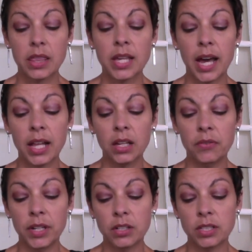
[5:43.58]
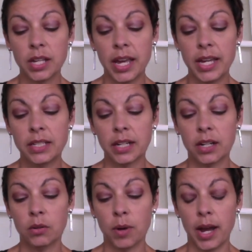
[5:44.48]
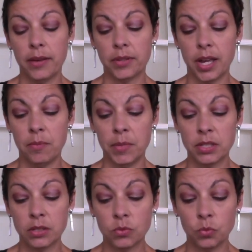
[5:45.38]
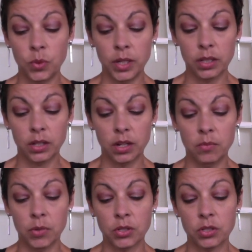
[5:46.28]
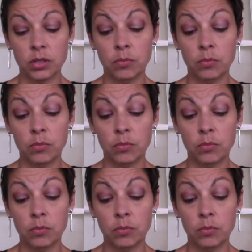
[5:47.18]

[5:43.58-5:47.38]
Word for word: The elevator to A deck arrived, and Miss Wheeler emerged,